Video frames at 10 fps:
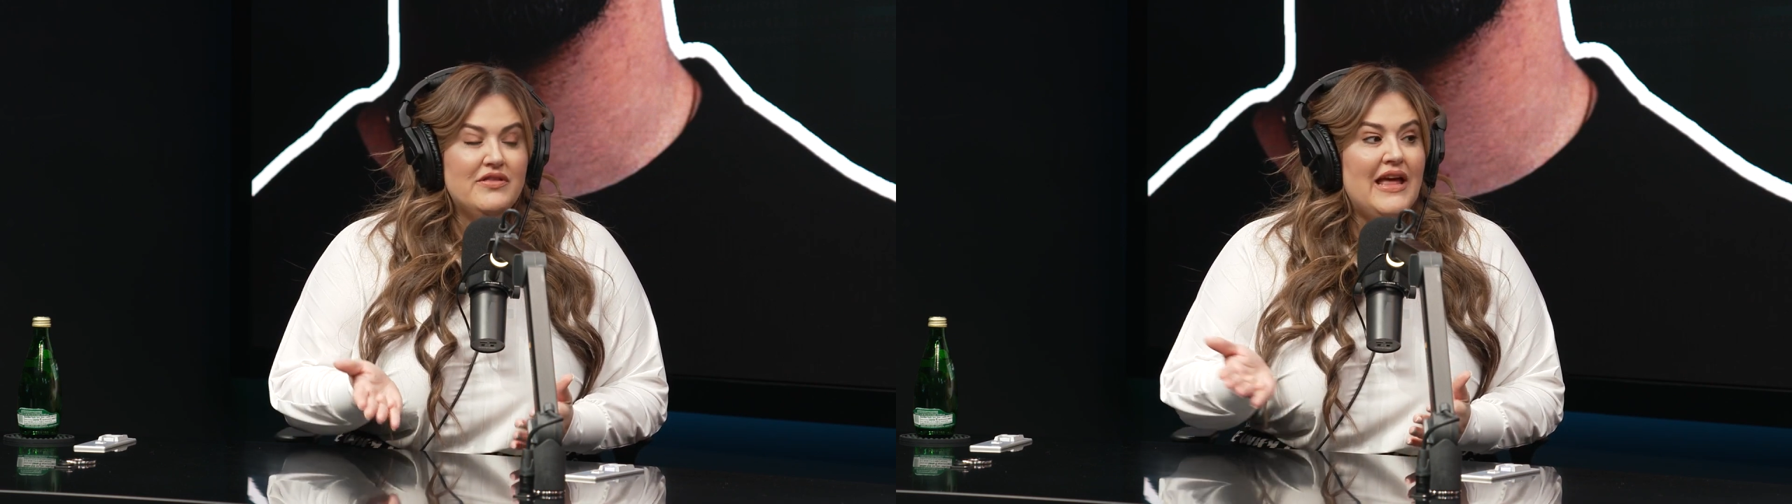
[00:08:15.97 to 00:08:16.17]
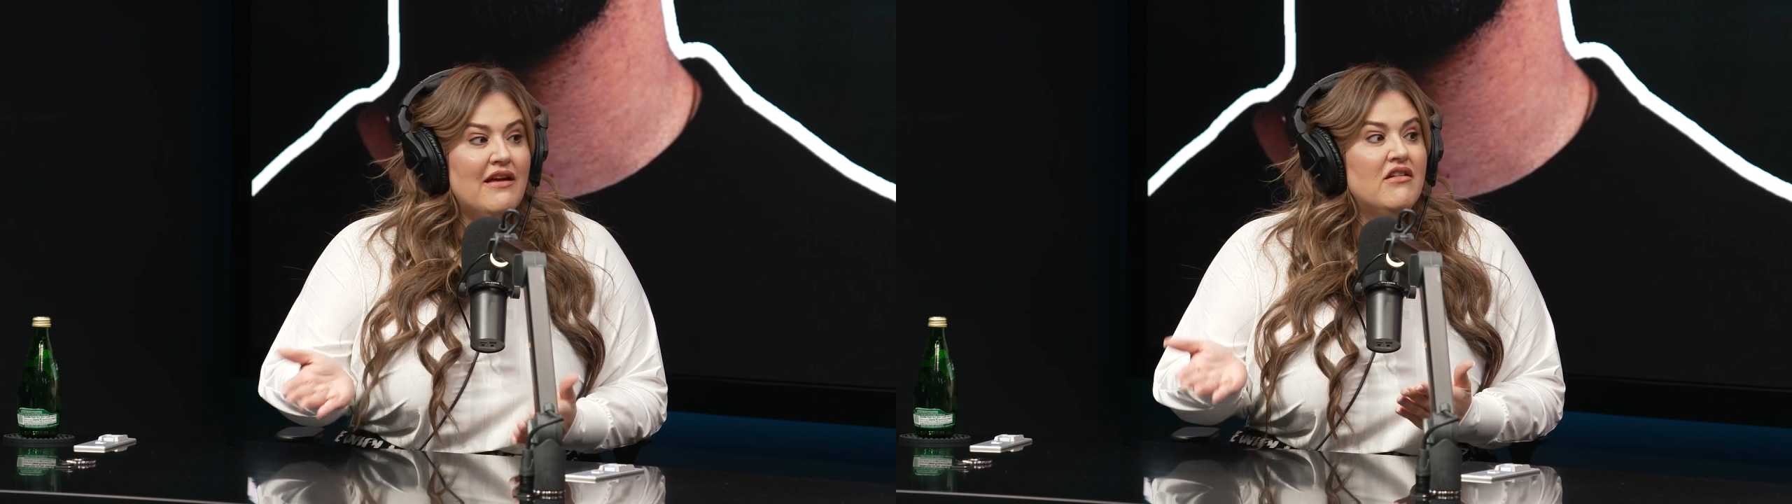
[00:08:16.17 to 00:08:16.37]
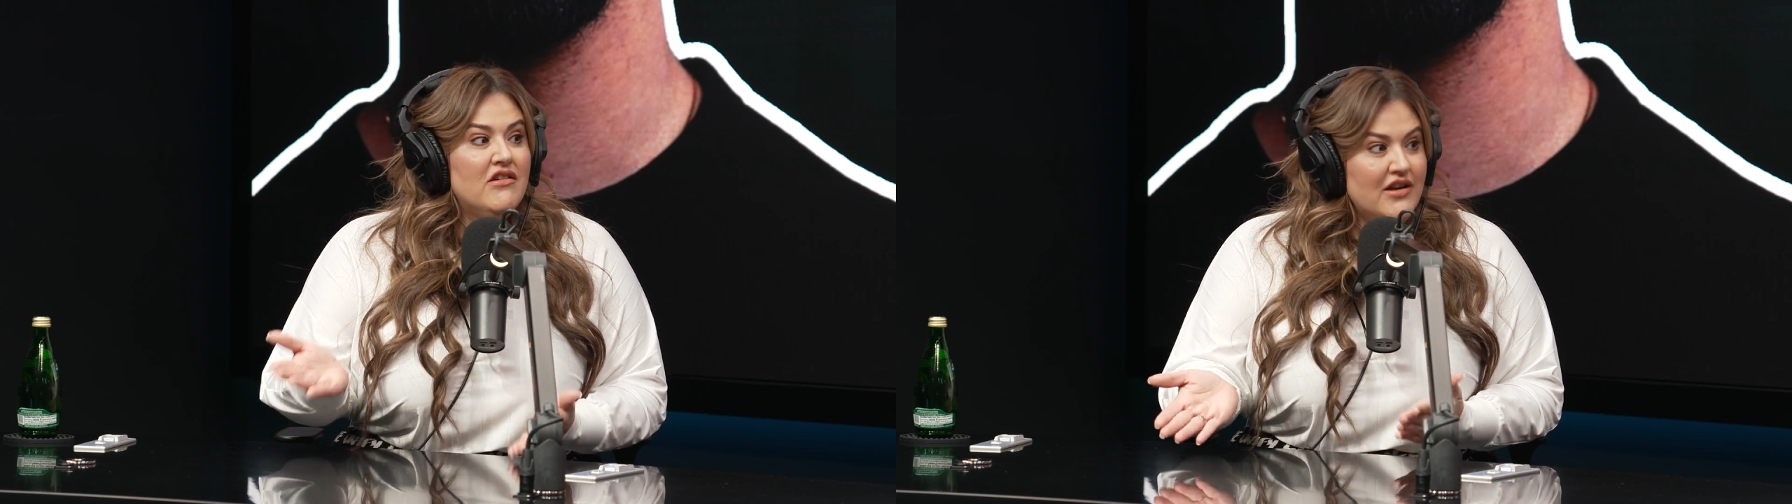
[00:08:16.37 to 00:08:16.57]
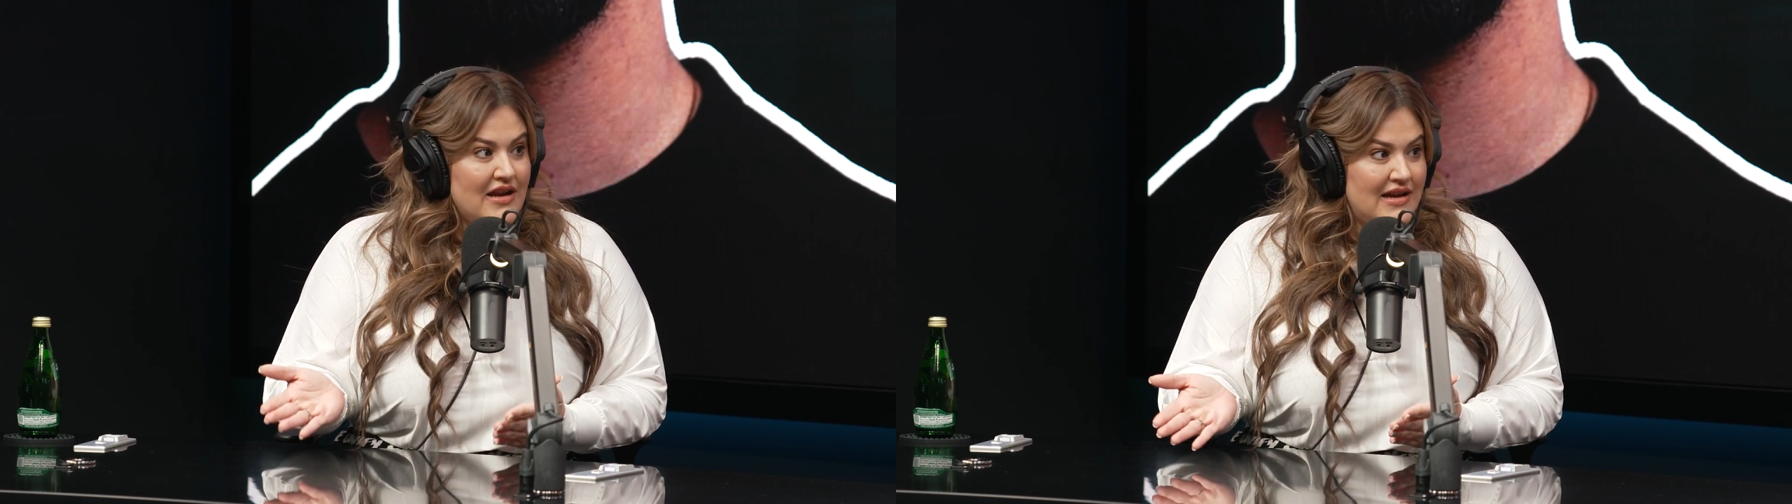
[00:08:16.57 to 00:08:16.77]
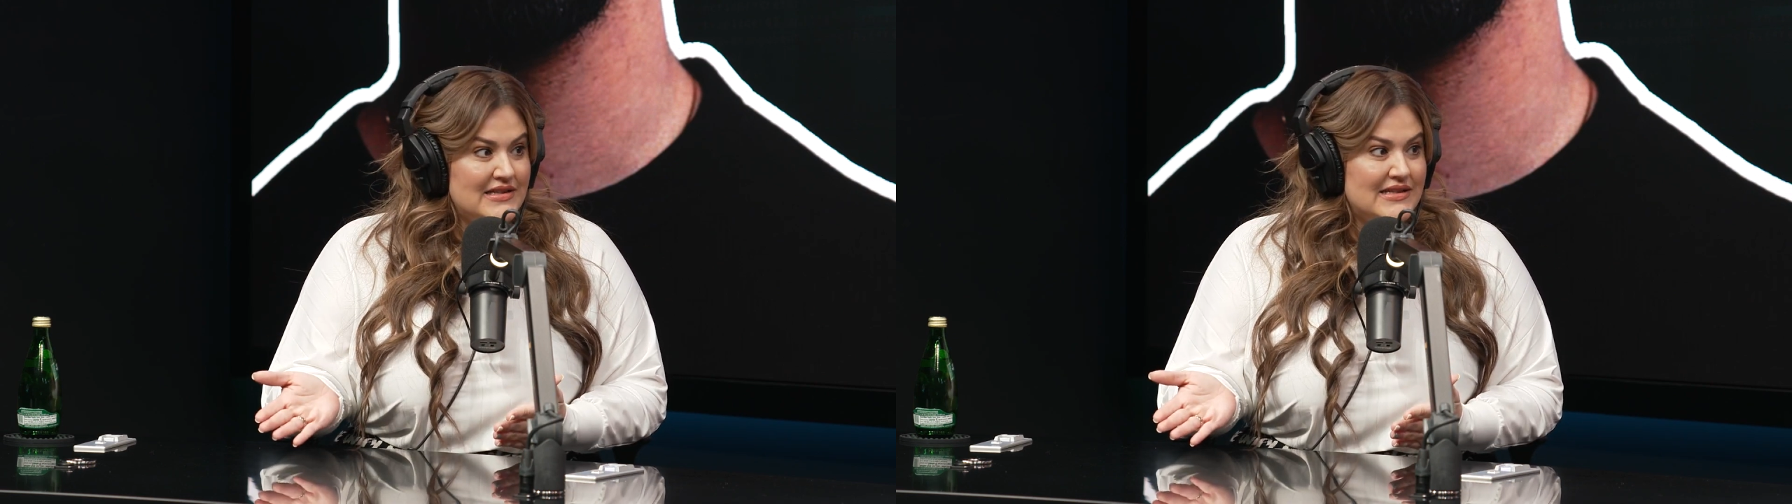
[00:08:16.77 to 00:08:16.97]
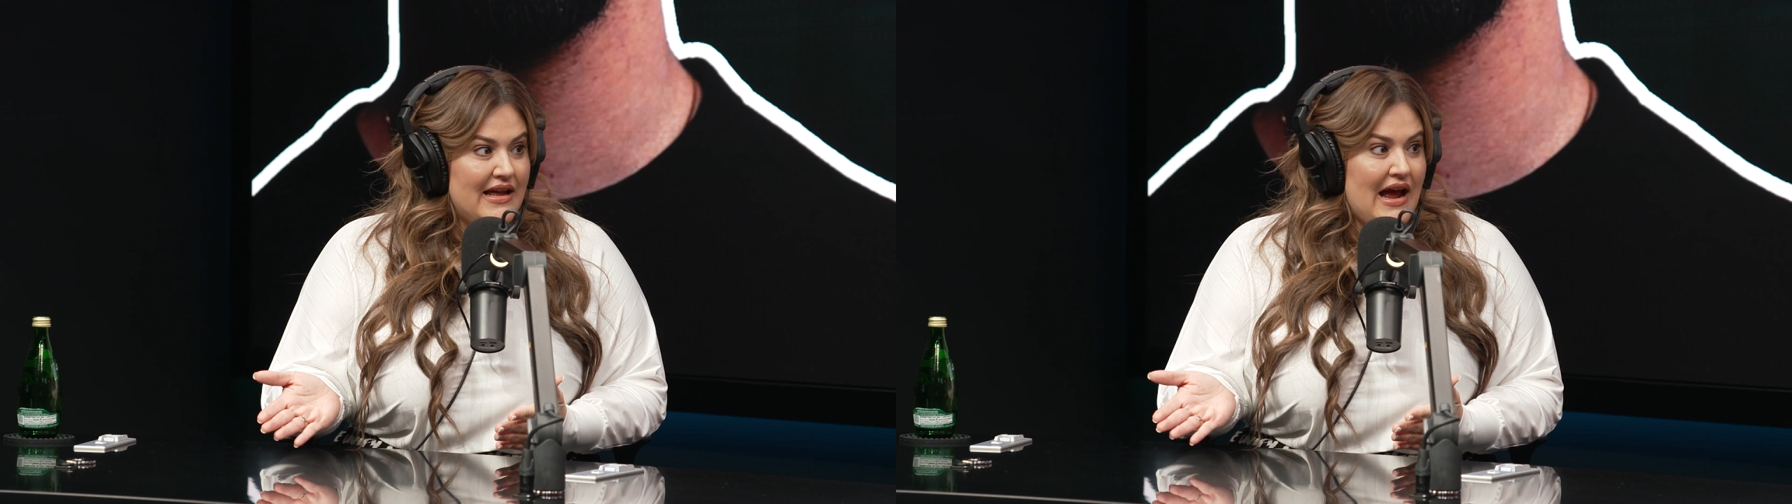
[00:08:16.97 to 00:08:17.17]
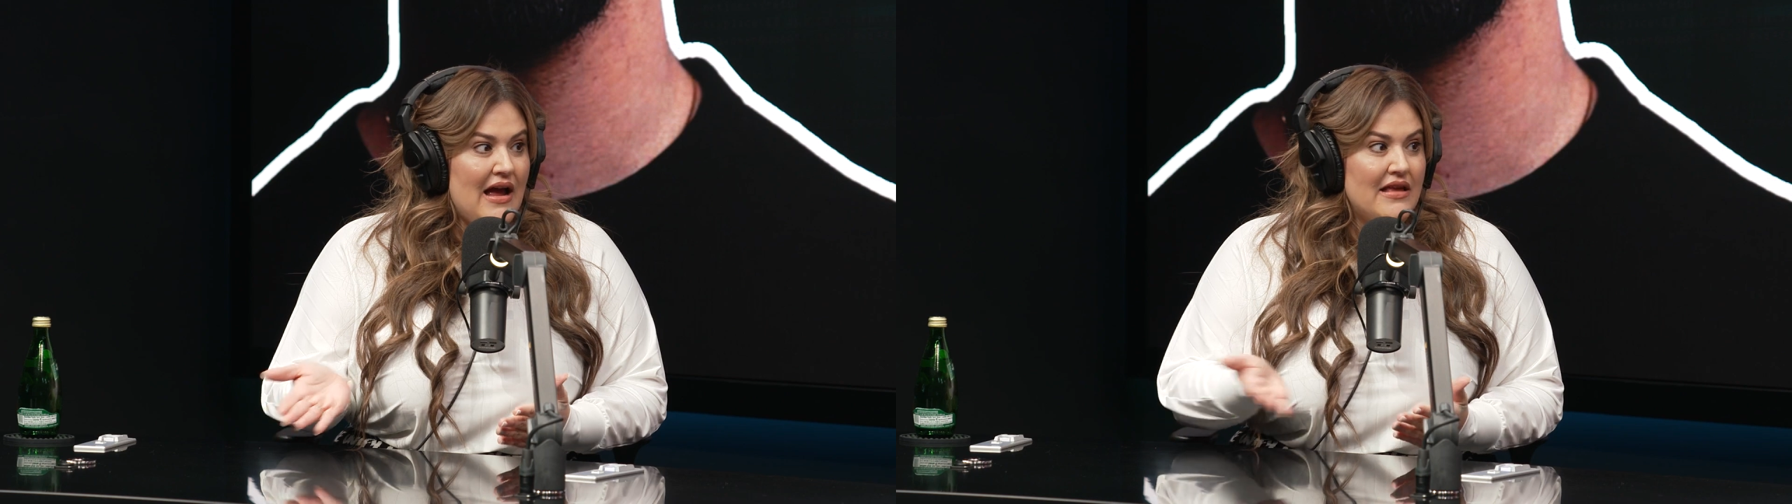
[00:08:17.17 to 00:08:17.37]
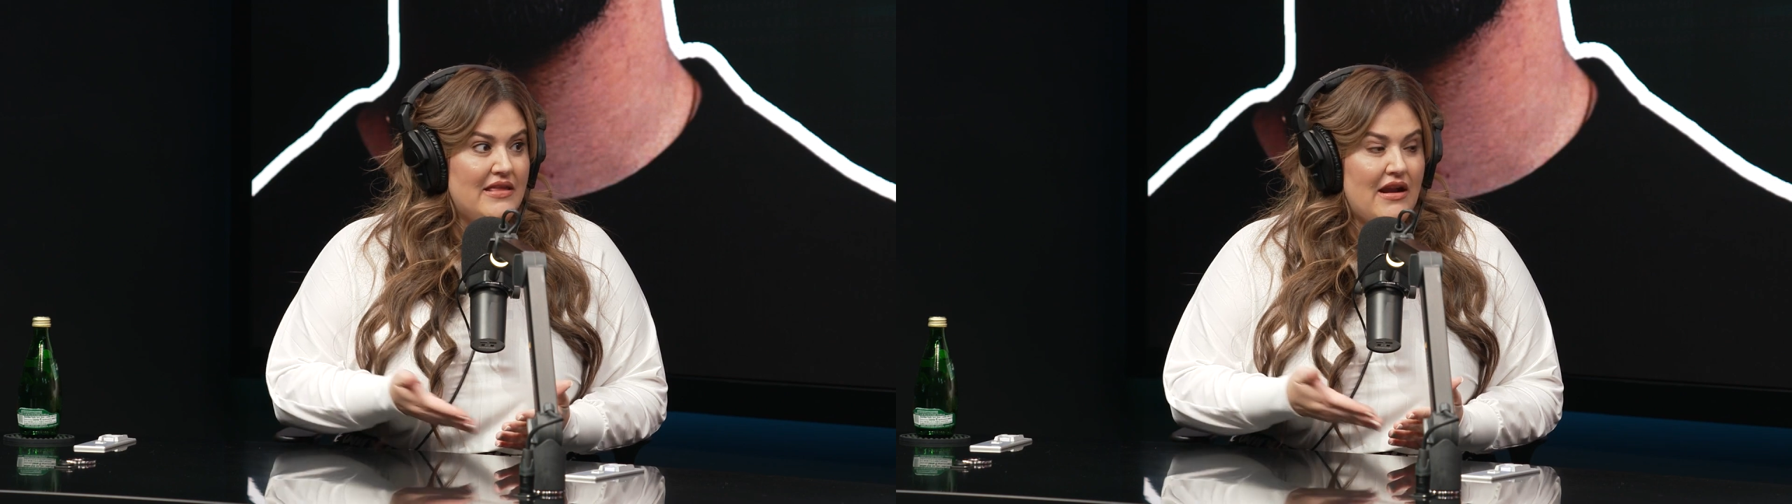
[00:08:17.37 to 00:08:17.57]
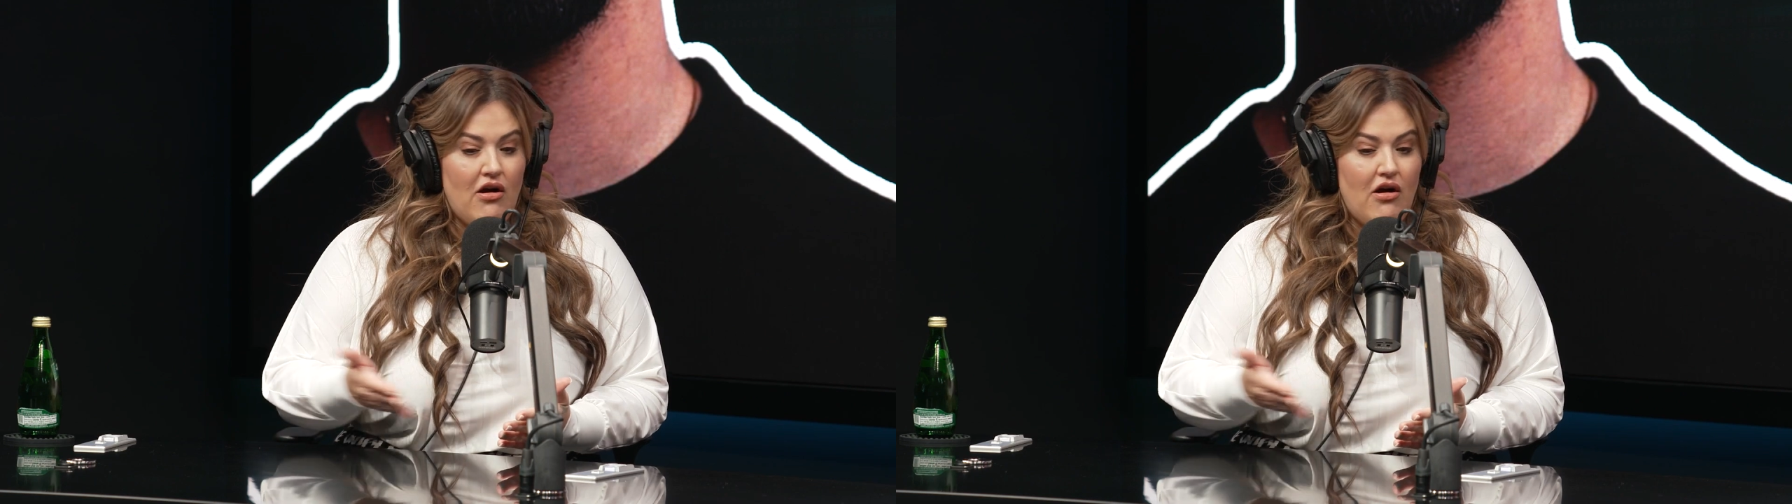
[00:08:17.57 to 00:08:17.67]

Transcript: thank goodness that